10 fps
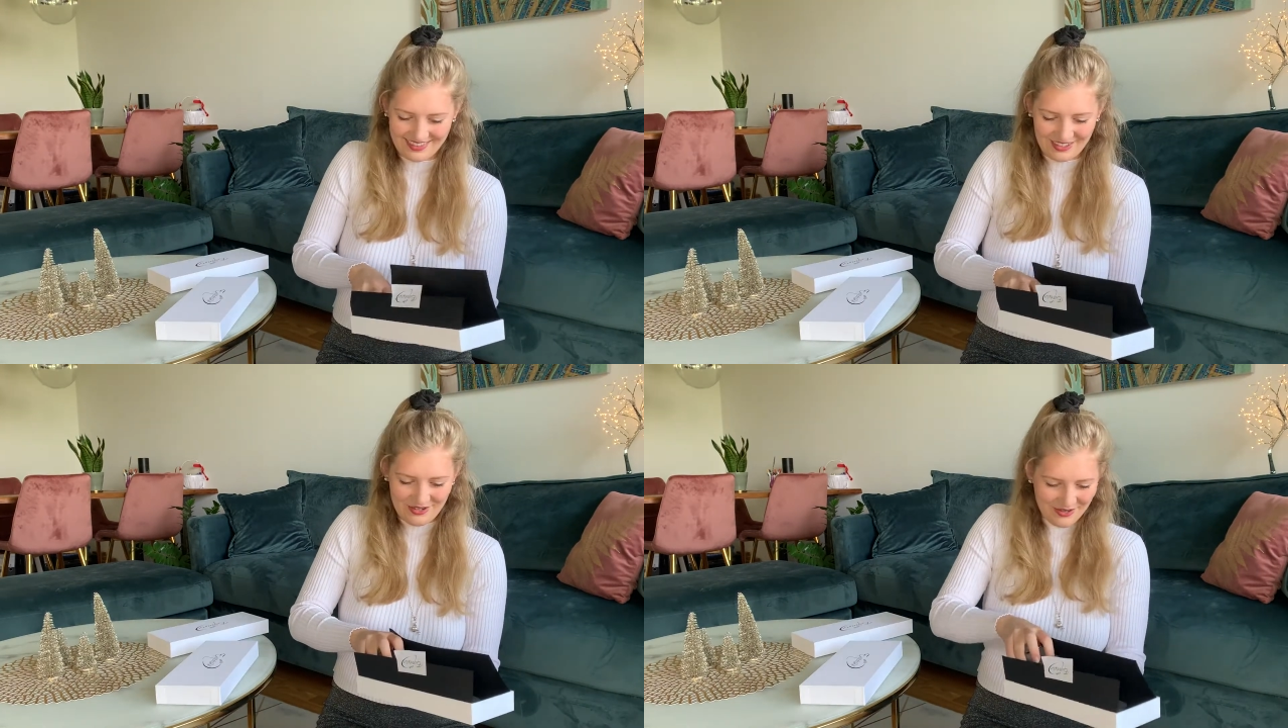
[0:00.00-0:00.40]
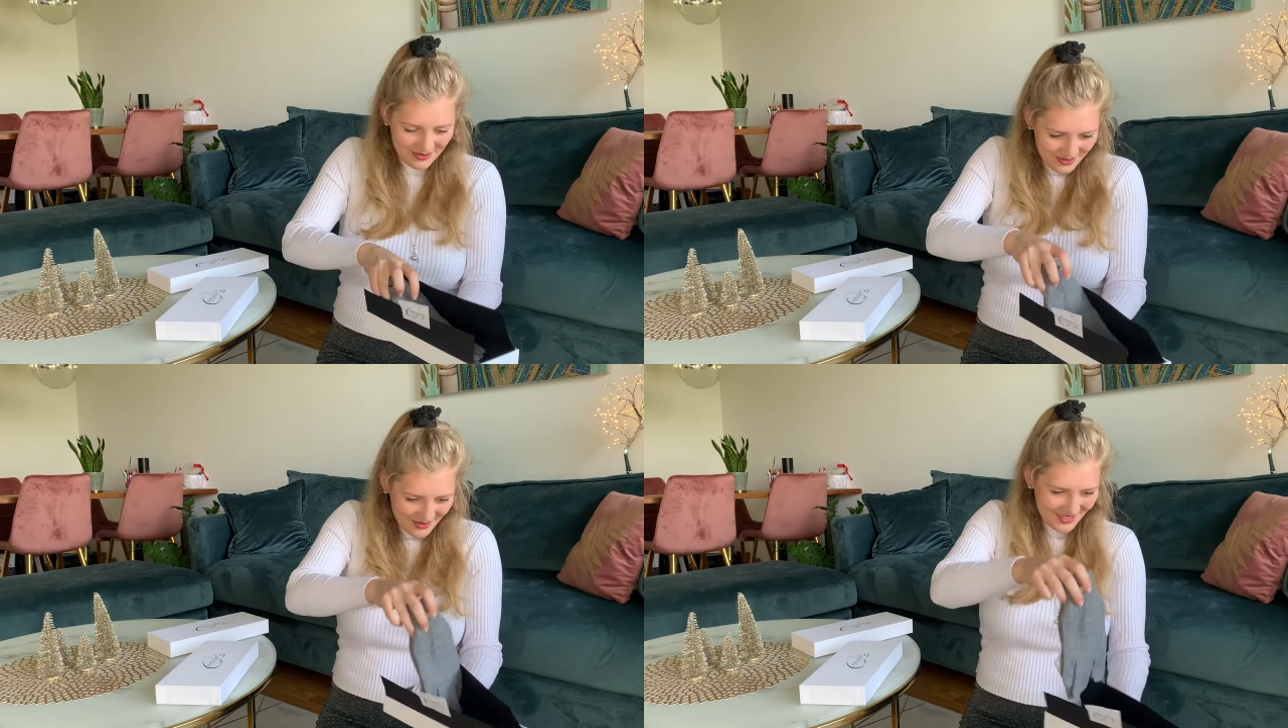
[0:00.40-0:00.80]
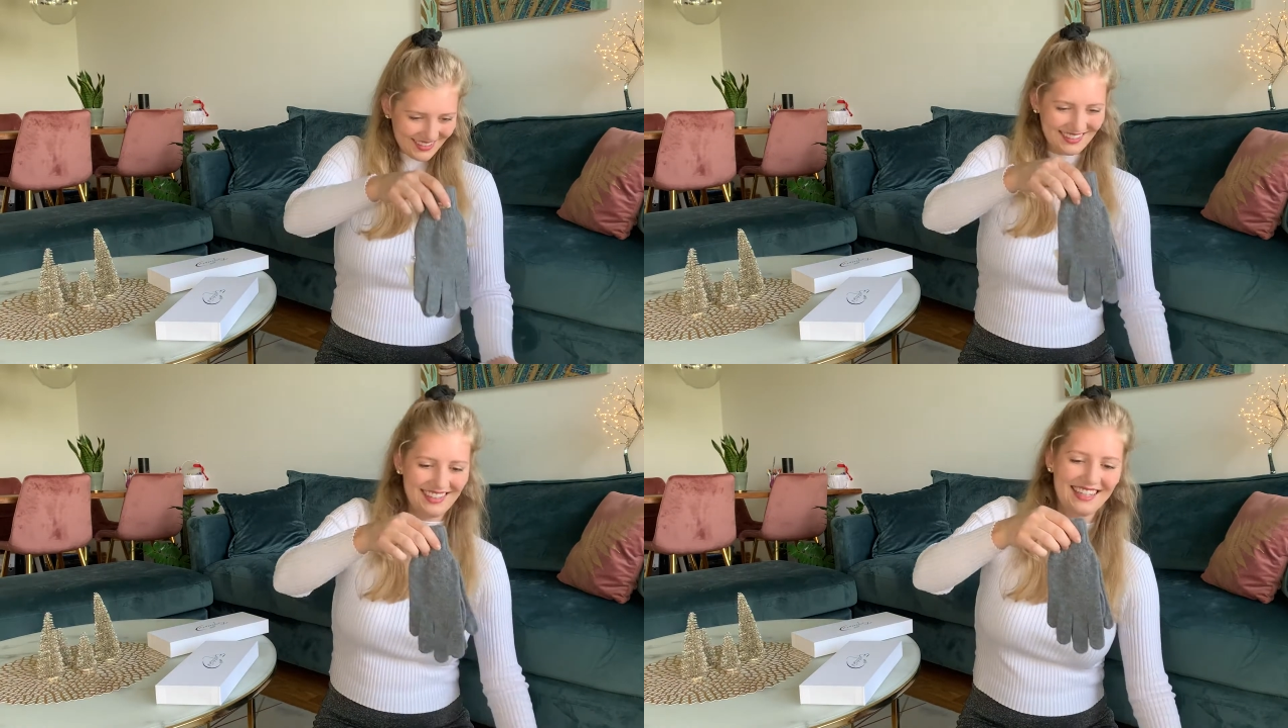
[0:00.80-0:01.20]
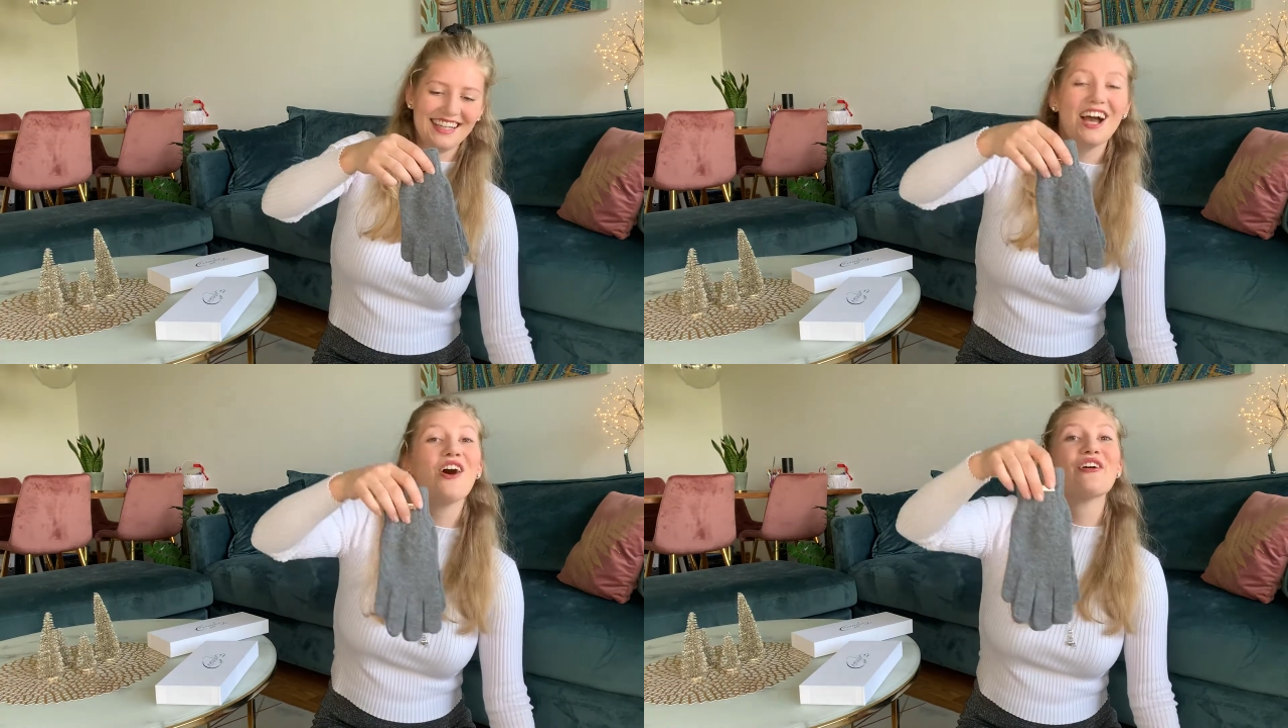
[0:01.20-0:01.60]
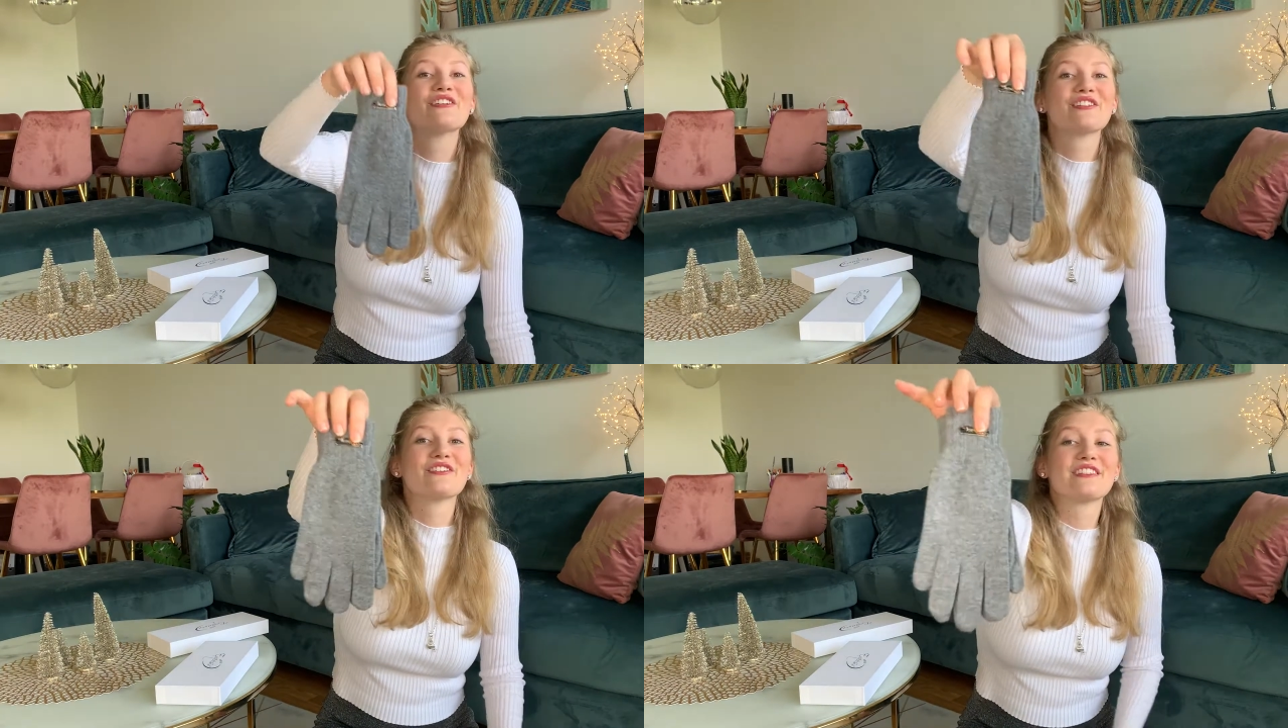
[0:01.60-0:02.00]
Ooh.
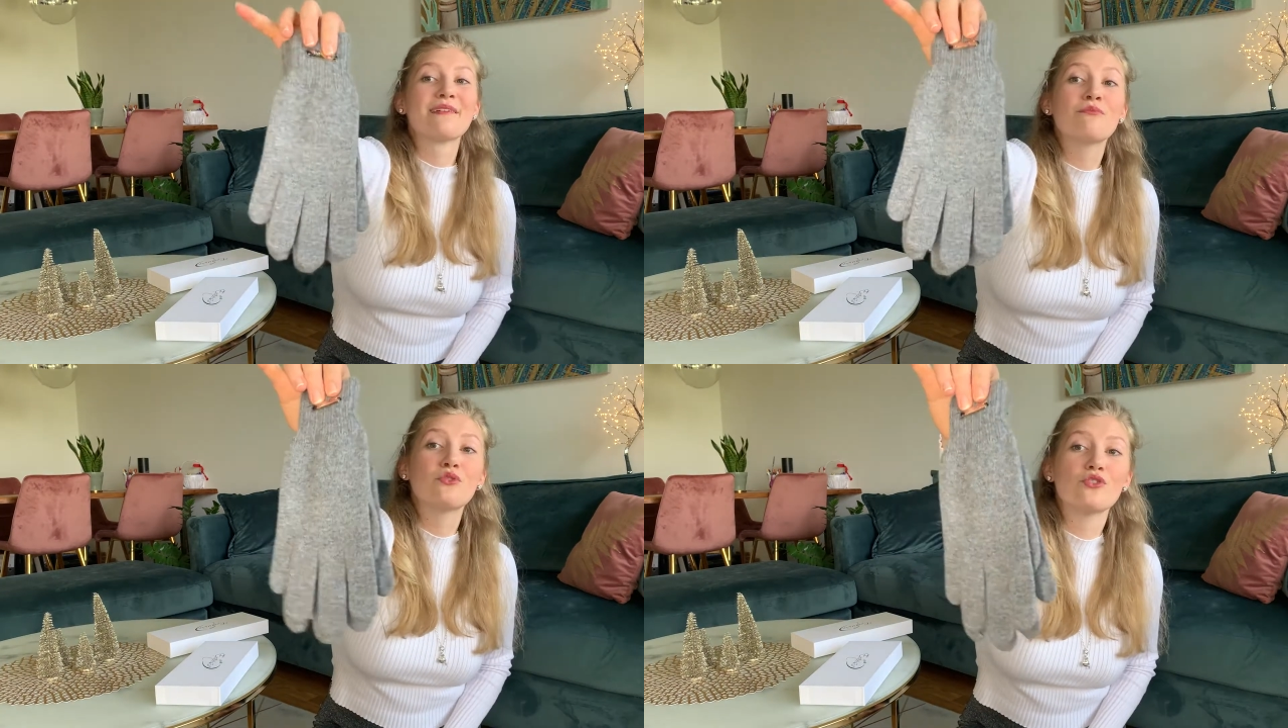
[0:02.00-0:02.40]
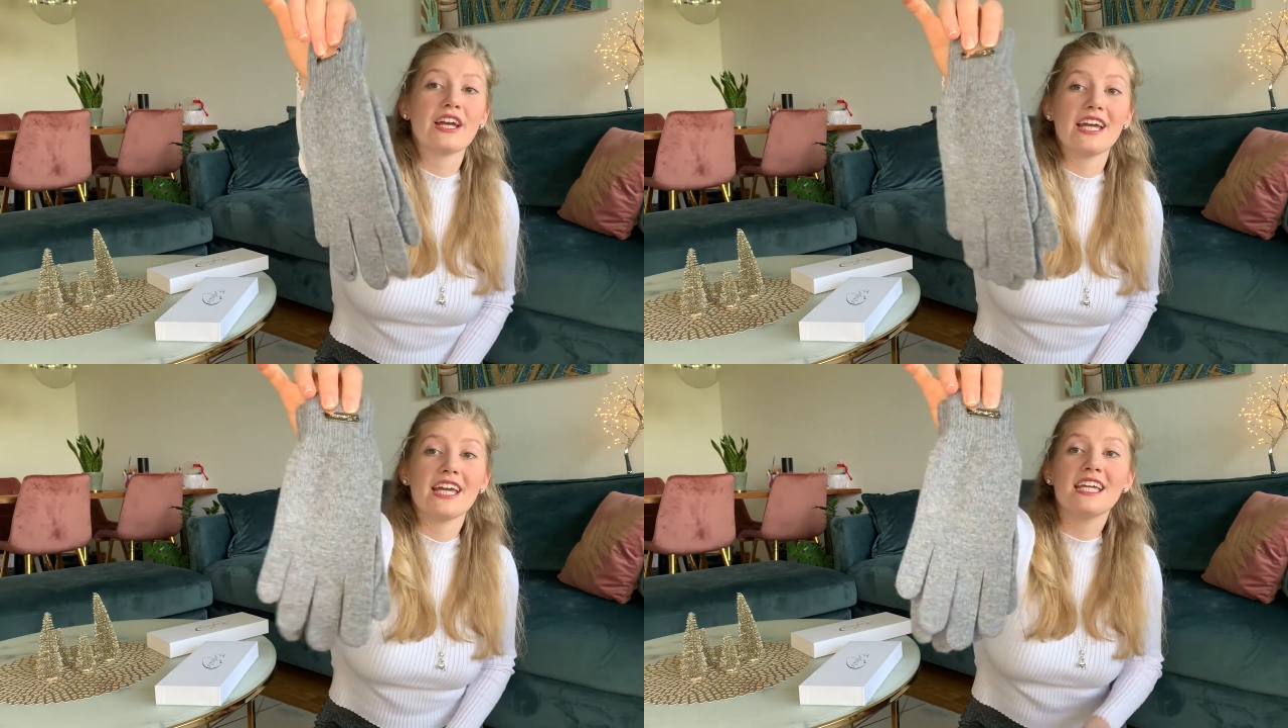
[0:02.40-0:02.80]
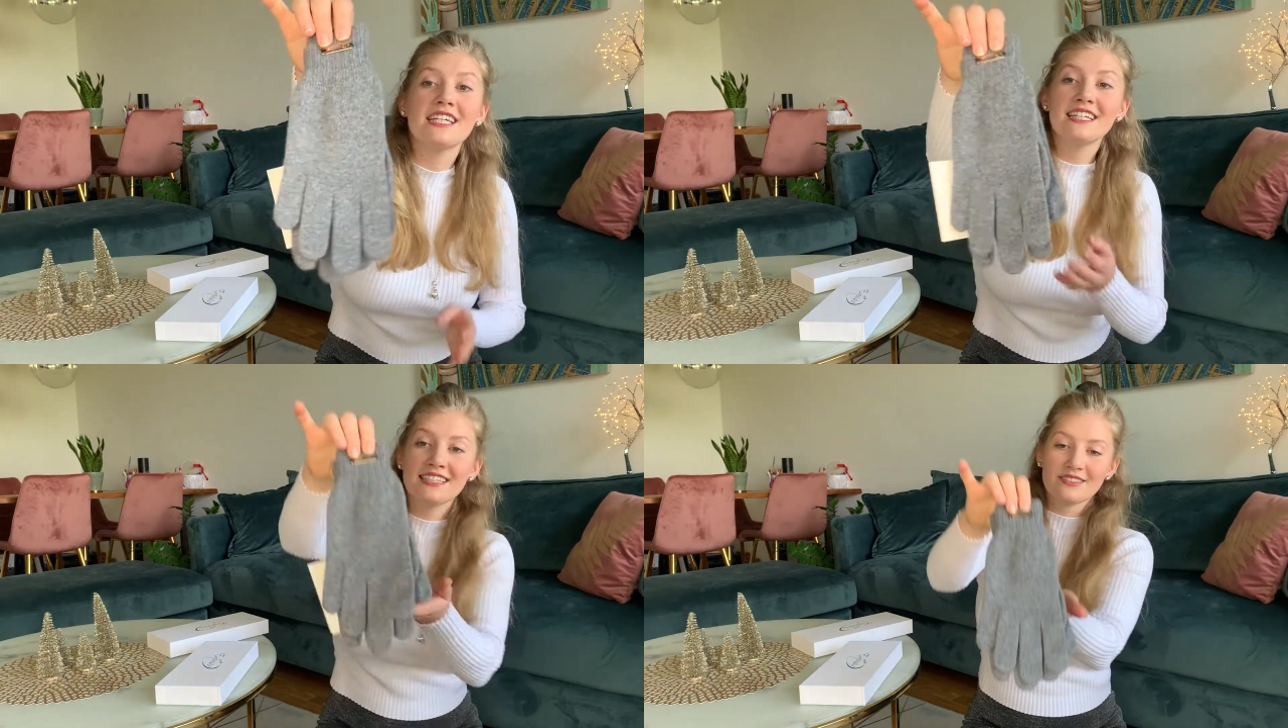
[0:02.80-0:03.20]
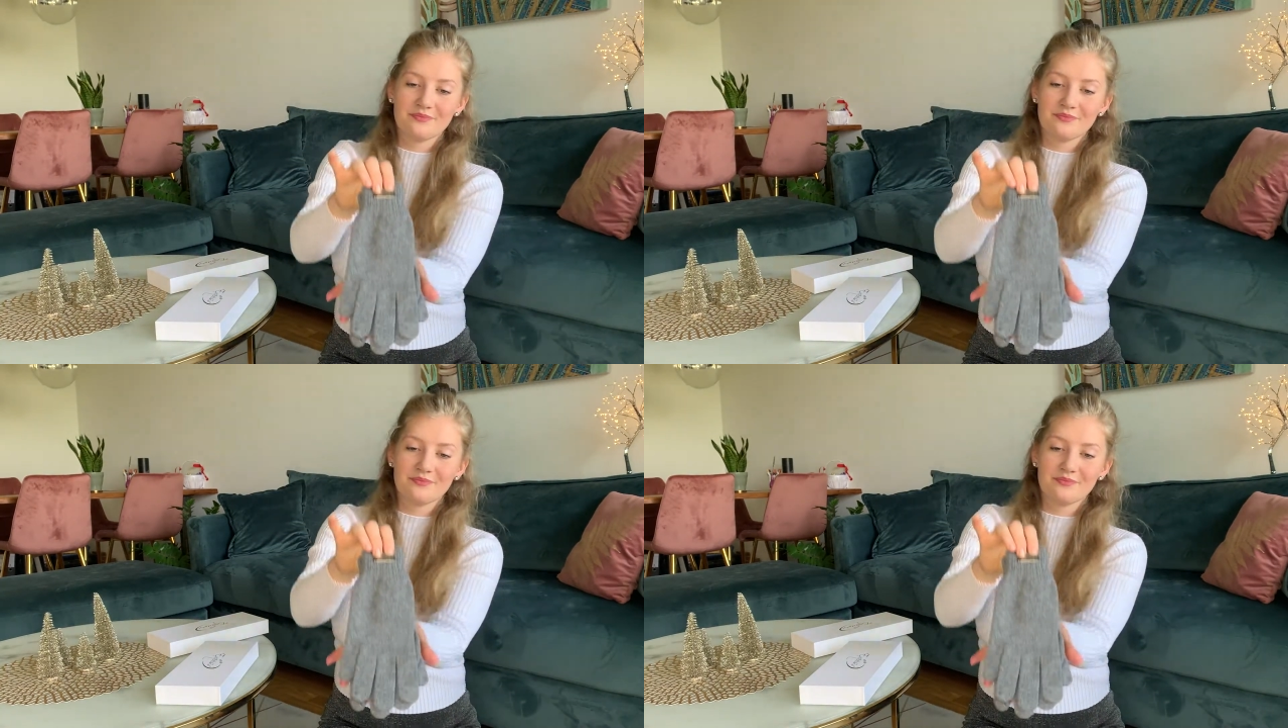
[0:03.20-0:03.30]
Also some gray.